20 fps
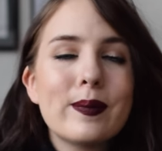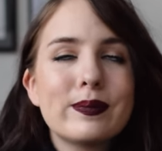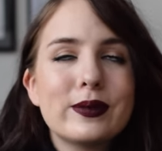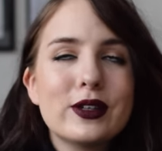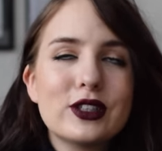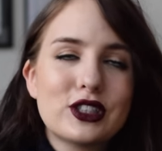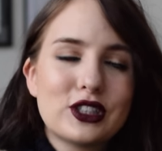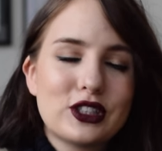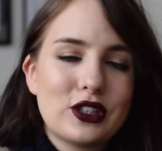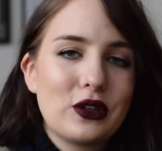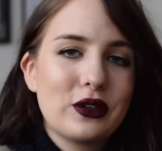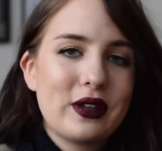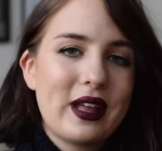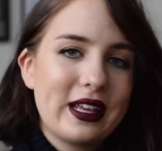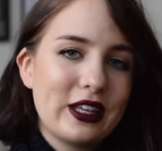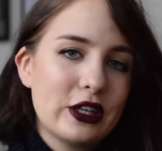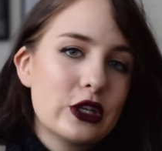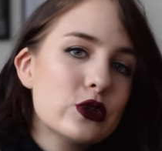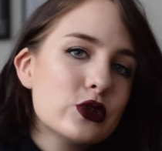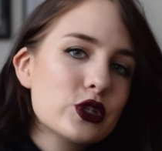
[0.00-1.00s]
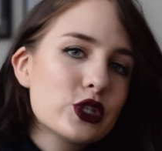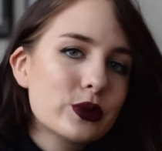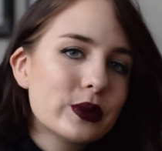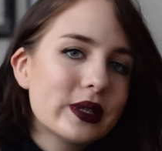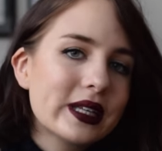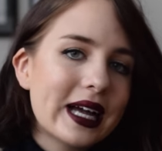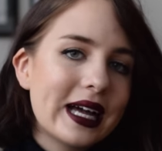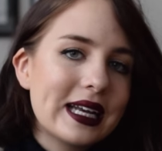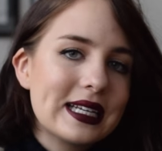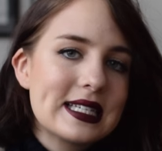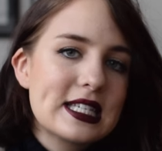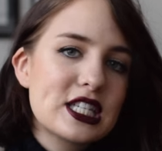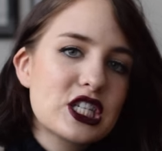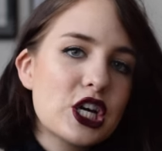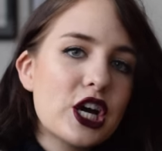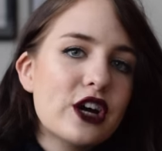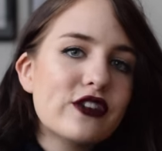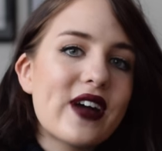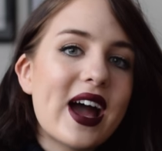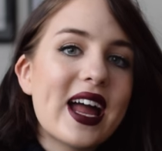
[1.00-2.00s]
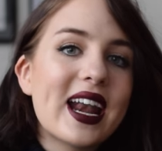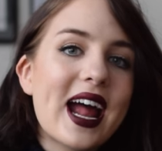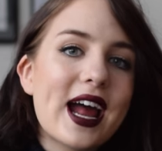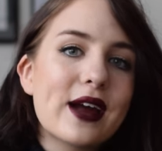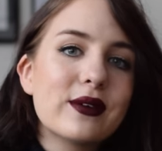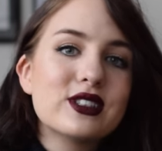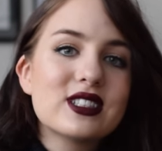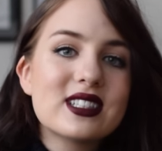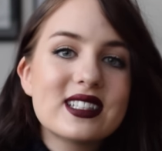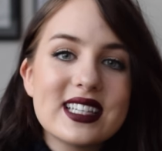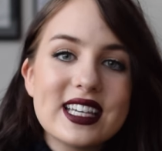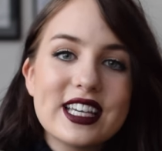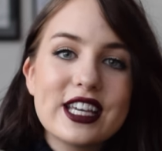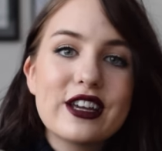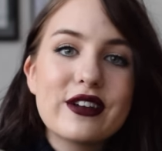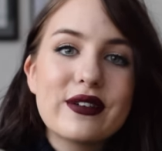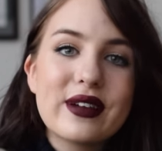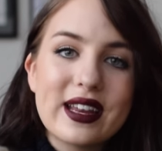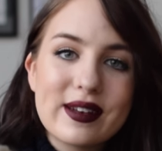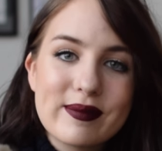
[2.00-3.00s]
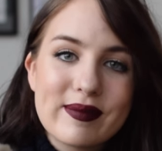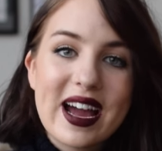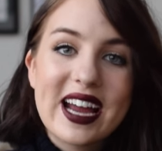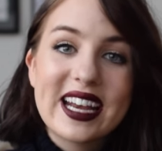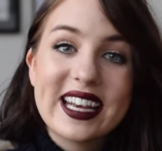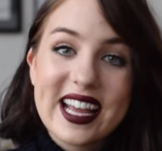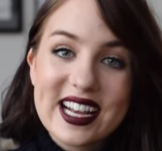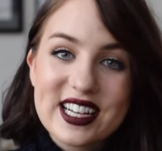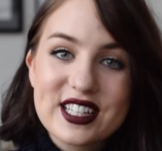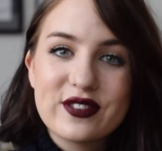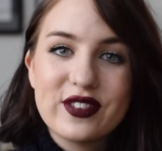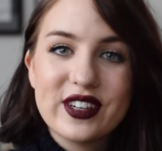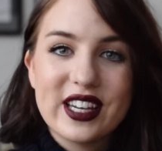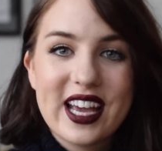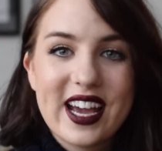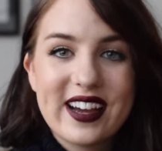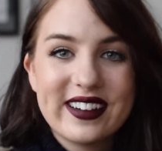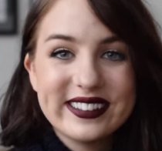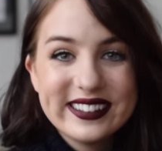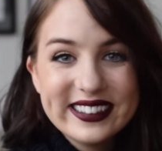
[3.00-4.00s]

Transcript: just all that usual kind of stuff, and I will see you in my next video.